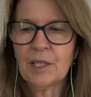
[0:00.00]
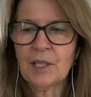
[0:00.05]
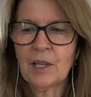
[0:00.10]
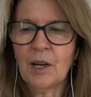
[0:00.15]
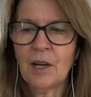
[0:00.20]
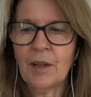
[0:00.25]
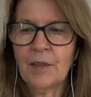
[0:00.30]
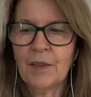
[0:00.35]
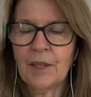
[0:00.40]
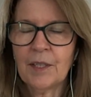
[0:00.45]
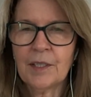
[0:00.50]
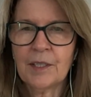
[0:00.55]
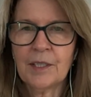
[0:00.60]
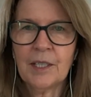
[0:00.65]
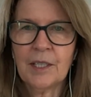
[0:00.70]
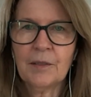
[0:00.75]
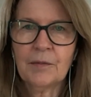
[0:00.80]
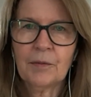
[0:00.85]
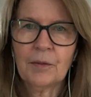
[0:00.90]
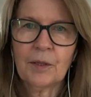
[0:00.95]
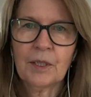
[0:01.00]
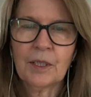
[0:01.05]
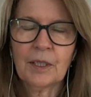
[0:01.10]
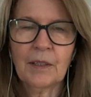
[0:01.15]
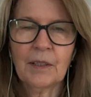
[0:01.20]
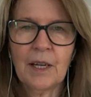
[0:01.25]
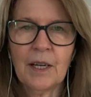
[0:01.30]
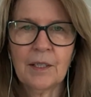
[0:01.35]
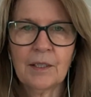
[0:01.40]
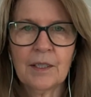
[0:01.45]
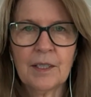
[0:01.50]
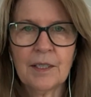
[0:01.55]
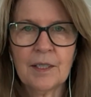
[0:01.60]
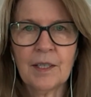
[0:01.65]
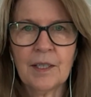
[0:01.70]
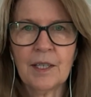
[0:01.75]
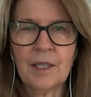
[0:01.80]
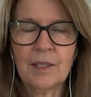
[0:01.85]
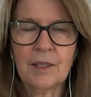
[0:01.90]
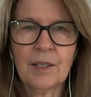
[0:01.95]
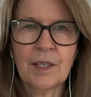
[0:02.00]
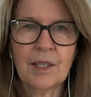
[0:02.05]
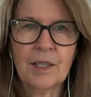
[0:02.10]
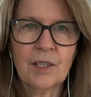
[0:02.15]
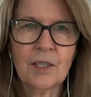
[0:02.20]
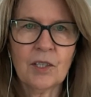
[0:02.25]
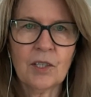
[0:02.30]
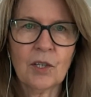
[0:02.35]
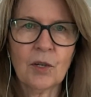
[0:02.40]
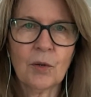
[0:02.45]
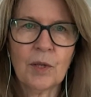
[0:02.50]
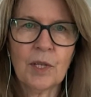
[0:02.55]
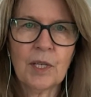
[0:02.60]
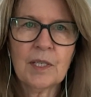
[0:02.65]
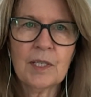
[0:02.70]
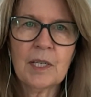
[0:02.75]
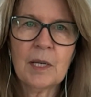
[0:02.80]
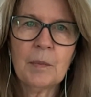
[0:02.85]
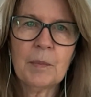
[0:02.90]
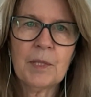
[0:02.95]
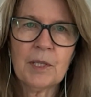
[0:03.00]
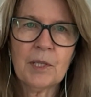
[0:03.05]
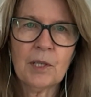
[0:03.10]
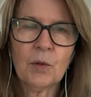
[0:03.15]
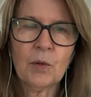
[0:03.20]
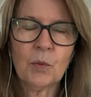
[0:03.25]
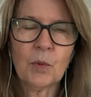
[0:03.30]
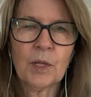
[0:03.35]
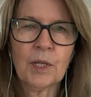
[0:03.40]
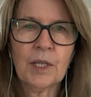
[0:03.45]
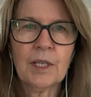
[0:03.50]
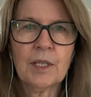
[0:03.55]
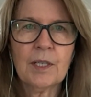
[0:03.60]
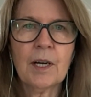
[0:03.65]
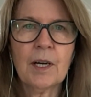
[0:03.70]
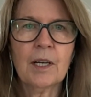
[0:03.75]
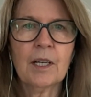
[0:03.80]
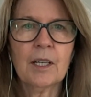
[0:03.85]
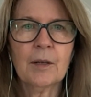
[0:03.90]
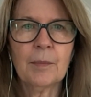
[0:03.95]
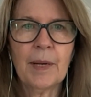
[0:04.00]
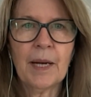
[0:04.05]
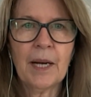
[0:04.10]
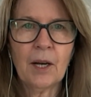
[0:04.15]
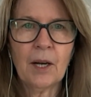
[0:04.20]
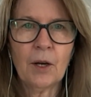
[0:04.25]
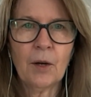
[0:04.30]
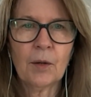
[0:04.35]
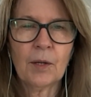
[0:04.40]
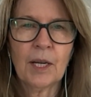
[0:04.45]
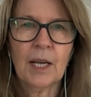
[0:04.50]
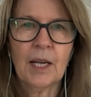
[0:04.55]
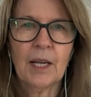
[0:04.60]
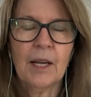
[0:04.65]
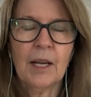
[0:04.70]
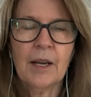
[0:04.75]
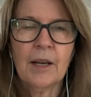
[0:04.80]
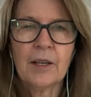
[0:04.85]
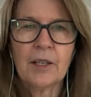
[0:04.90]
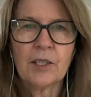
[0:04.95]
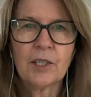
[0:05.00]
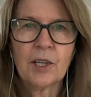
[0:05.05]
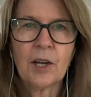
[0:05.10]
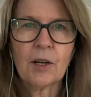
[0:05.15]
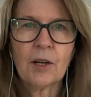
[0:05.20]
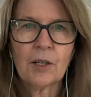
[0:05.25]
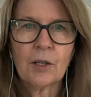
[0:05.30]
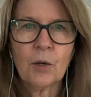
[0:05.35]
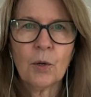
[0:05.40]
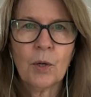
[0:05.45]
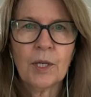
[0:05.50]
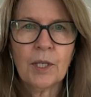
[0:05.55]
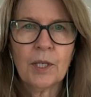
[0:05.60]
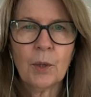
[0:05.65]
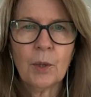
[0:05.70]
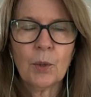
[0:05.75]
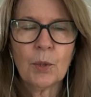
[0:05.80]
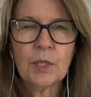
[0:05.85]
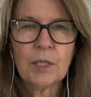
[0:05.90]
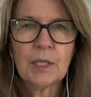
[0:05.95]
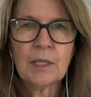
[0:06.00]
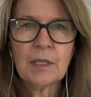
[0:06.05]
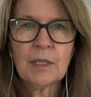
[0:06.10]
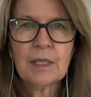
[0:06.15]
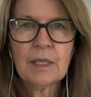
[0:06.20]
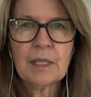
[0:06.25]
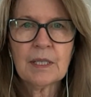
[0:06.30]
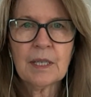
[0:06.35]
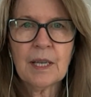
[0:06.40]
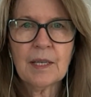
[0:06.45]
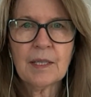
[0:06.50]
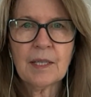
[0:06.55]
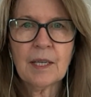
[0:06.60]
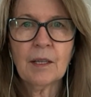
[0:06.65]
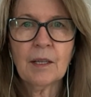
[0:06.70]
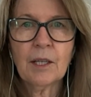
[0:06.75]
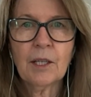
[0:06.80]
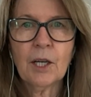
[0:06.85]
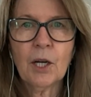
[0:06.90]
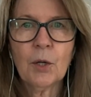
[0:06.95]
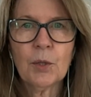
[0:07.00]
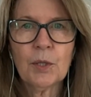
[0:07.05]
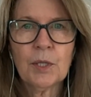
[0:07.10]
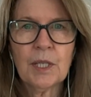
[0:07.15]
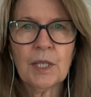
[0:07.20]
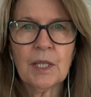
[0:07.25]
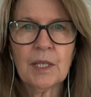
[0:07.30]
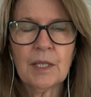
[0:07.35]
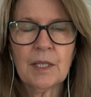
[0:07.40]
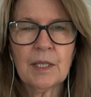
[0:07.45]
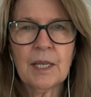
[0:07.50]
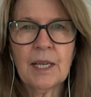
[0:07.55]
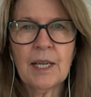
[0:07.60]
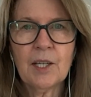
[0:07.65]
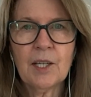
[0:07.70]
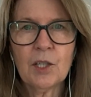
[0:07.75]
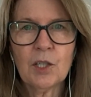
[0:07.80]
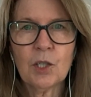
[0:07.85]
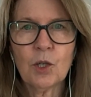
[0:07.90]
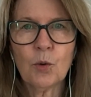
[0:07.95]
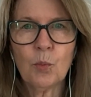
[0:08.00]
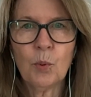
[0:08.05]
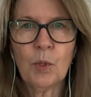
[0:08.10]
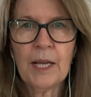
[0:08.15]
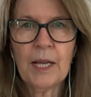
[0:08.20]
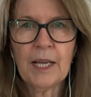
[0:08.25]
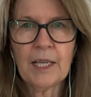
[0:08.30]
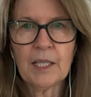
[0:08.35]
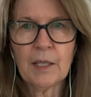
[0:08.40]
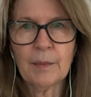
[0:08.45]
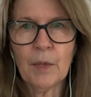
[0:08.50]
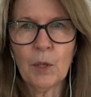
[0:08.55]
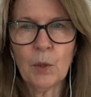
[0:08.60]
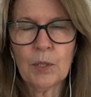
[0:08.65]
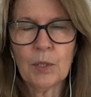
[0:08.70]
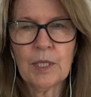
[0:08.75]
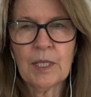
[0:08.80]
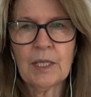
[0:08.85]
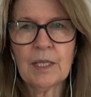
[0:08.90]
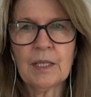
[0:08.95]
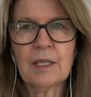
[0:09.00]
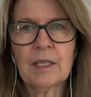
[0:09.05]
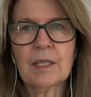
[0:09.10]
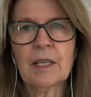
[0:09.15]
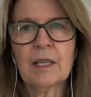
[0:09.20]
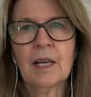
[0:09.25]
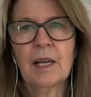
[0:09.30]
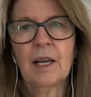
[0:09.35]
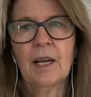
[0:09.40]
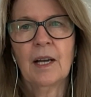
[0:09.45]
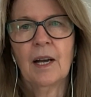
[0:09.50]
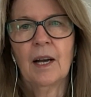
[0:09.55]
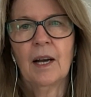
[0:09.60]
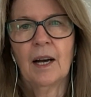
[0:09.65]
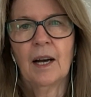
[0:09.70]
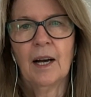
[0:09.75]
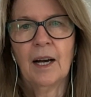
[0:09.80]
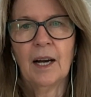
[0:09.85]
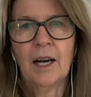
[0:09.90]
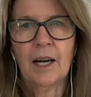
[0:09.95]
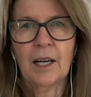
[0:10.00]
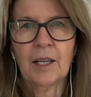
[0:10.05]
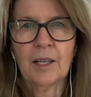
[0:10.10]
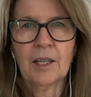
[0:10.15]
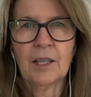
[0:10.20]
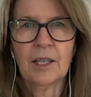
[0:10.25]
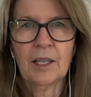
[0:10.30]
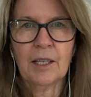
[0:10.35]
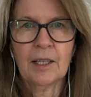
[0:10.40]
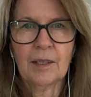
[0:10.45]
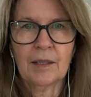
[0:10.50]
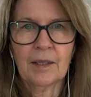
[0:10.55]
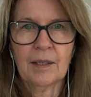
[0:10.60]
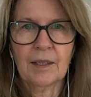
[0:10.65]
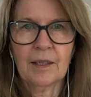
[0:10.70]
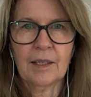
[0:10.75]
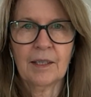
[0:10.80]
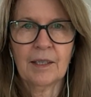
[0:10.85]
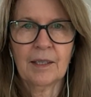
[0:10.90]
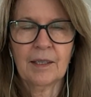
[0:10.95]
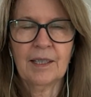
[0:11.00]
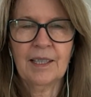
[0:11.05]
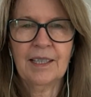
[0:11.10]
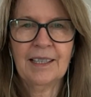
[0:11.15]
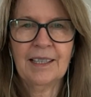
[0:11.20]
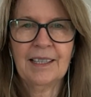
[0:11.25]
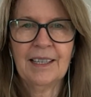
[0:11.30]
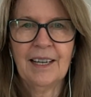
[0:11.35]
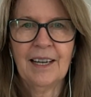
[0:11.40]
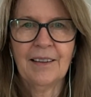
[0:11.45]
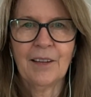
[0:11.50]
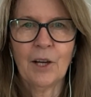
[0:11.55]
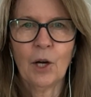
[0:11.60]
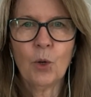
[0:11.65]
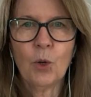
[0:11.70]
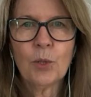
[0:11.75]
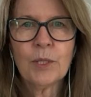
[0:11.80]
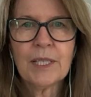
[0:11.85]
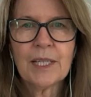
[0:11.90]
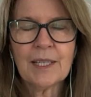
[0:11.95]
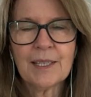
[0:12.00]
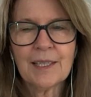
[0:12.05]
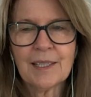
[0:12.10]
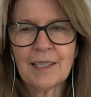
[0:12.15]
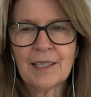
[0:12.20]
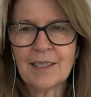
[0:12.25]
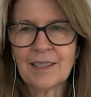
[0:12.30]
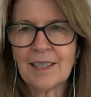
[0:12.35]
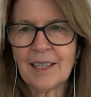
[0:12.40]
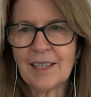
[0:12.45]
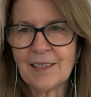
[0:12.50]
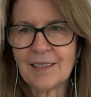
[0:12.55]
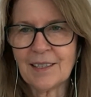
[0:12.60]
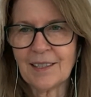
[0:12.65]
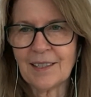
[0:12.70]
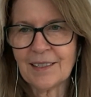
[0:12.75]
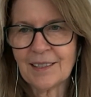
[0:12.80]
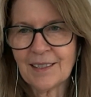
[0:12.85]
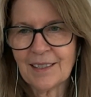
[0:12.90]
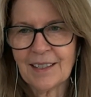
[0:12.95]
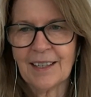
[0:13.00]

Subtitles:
on the different lung diseases. So this episode, we're going to talk about sarcoidosis, silicosis, histoplasmosis, the osis diseases.